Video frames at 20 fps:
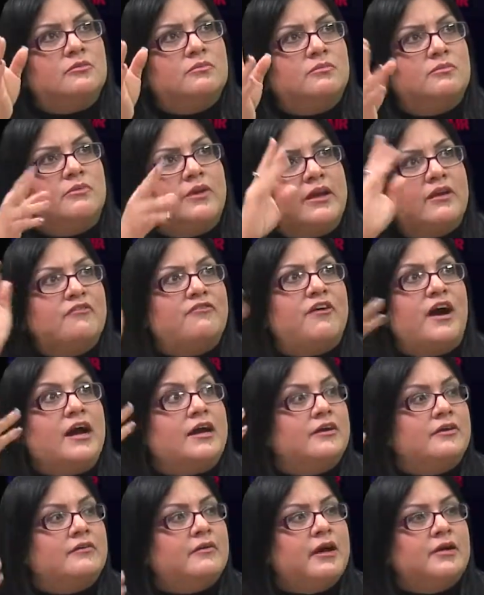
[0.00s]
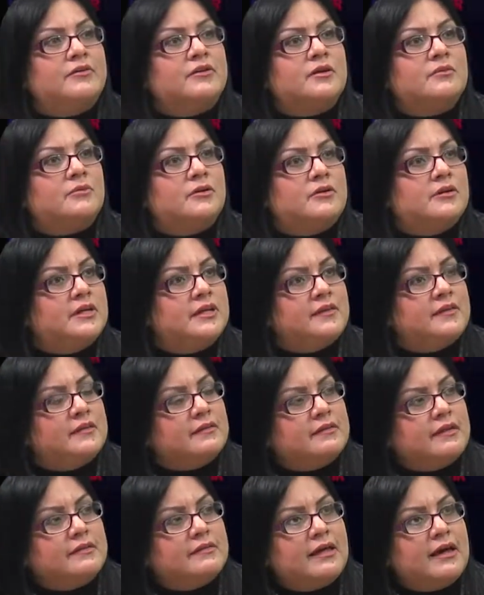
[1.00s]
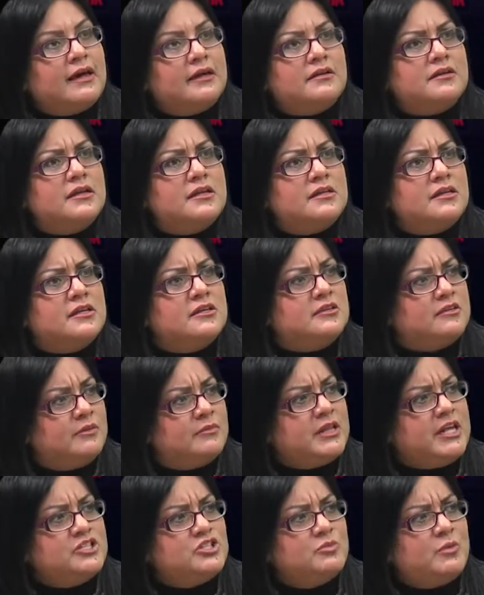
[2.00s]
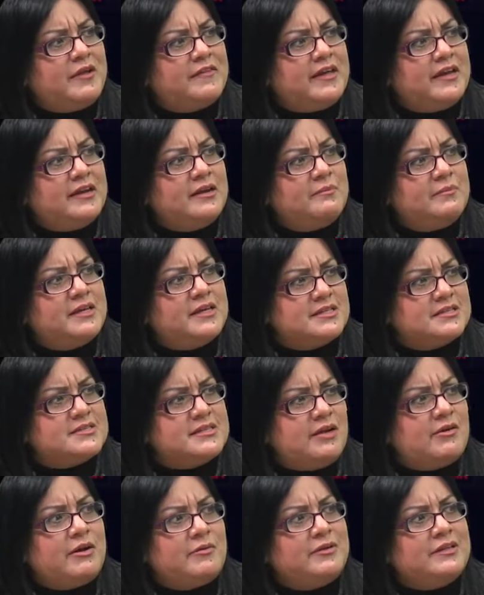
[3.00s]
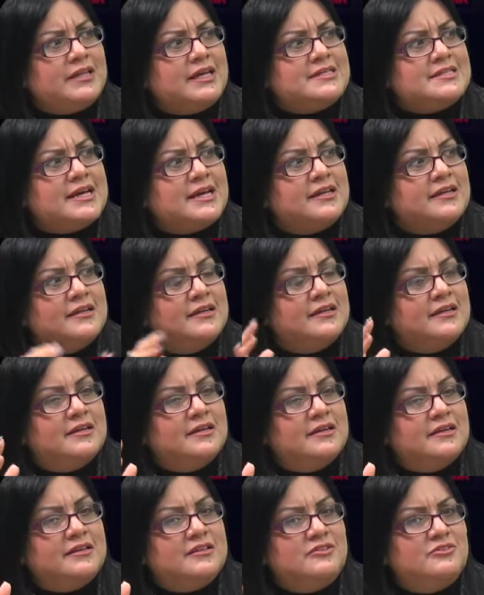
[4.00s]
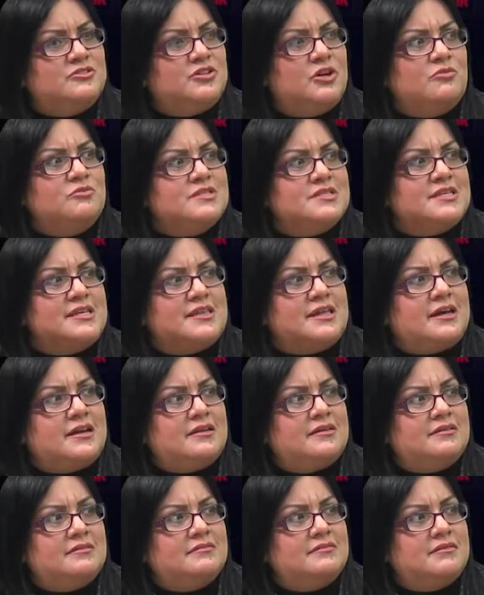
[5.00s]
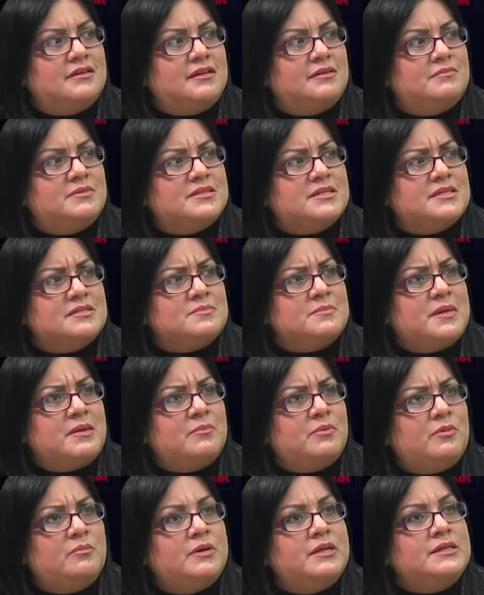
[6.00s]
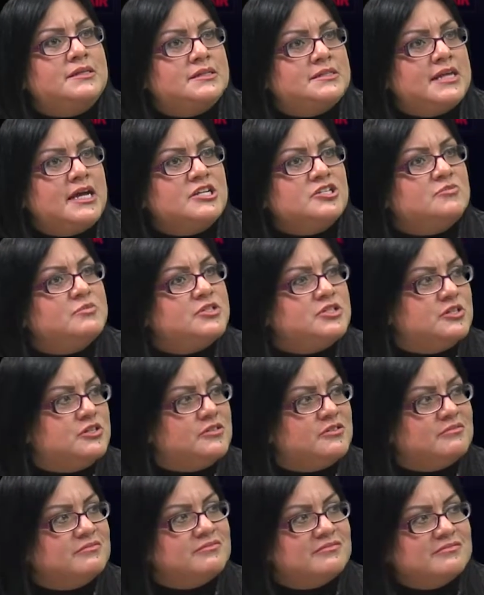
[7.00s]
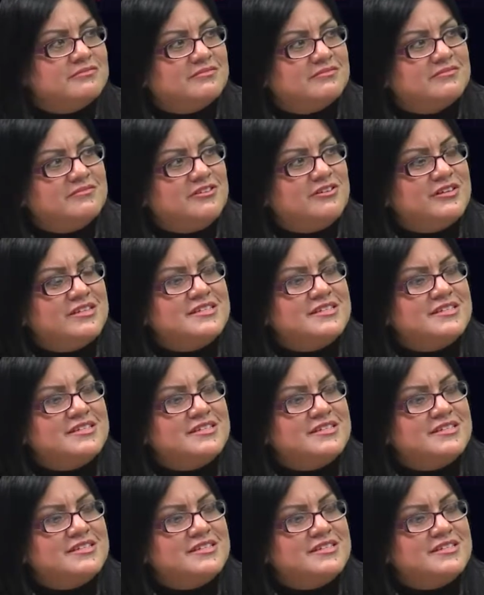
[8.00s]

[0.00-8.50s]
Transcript: ring of fire around them or anything like that. I'm glad you brought that up because now I realize that you don't see that in possessed people, but in attachments you do. You can